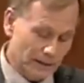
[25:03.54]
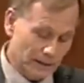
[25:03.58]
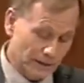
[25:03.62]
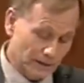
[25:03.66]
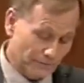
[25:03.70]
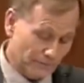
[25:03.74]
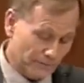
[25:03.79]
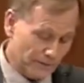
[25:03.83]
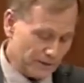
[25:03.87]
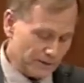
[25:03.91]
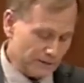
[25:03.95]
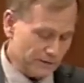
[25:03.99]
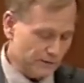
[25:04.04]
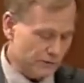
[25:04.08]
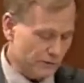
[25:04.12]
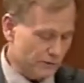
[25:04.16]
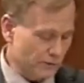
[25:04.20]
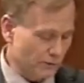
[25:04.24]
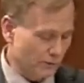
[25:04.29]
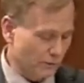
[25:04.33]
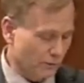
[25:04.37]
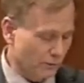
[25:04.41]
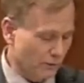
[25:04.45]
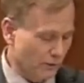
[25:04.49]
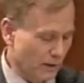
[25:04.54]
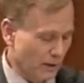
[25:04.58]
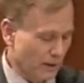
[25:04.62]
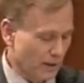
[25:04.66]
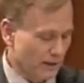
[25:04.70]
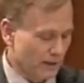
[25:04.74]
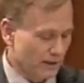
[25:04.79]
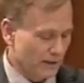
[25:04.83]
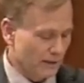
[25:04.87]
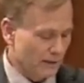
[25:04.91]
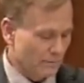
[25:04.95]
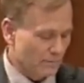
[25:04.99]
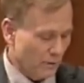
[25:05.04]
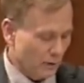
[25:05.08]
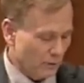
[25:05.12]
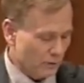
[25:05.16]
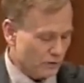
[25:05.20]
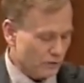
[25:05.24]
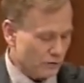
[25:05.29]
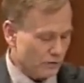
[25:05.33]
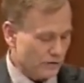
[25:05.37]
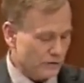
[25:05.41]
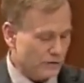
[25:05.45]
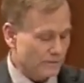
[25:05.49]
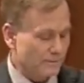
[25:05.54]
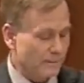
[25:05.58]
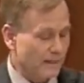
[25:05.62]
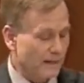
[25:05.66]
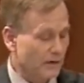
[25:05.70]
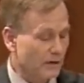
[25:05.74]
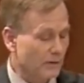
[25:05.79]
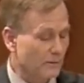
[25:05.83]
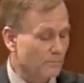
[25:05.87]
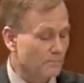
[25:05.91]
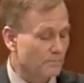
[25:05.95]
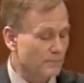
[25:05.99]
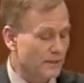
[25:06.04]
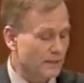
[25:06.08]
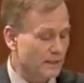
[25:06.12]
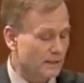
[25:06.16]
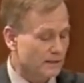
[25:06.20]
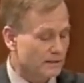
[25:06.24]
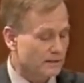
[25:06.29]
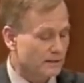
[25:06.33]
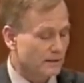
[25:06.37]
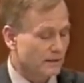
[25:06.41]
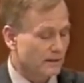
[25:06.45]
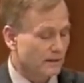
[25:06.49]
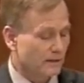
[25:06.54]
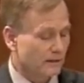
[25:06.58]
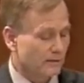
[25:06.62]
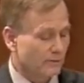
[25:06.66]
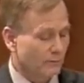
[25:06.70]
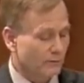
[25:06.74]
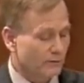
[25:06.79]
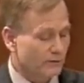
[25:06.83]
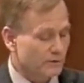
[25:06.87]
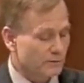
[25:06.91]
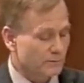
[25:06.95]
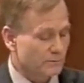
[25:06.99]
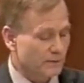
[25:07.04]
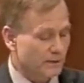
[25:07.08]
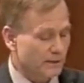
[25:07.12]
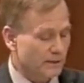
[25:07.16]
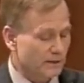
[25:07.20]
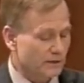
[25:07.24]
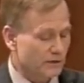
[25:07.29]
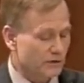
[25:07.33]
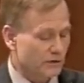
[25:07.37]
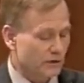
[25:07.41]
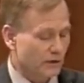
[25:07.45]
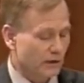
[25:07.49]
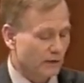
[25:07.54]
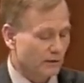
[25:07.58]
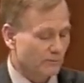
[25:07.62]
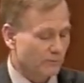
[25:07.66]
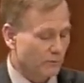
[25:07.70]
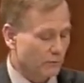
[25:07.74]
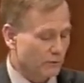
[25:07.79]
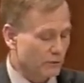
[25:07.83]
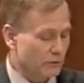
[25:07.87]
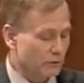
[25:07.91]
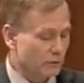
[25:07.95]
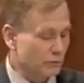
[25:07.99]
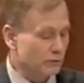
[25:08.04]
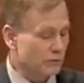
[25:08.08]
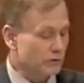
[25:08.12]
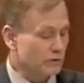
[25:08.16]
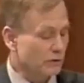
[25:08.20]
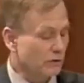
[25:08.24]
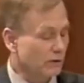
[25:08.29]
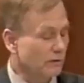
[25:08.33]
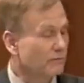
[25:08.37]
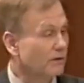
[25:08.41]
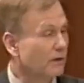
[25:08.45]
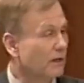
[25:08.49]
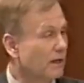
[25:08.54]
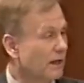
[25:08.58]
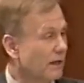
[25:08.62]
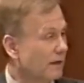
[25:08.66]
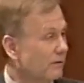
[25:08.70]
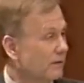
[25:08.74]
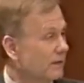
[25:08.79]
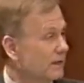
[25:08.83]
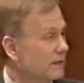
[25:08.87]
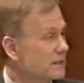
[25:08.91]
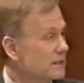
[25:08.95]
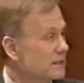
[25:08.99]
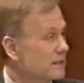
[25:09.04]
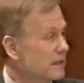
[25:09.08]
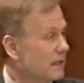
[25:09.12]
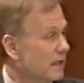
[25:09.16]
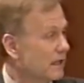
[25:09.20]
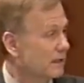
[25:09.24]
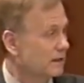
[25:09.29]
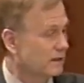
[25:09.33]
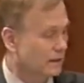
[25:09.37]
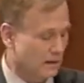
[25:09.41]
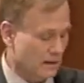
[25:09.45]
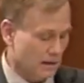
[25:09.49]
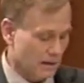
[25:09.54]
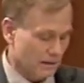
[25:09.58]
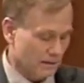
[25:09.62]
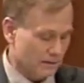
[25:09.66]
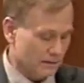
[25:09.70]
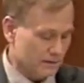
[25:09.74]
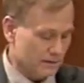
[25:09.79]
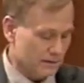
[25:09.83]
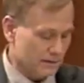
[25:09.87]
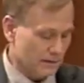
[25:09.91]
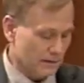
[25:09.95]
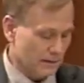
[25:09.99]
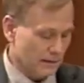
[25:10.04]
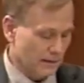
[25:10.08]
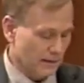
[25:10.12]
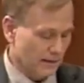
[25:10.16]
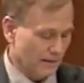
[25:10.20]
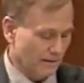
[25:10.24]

If this is true, emotions may compete with speech for use of the larynx and the lungs.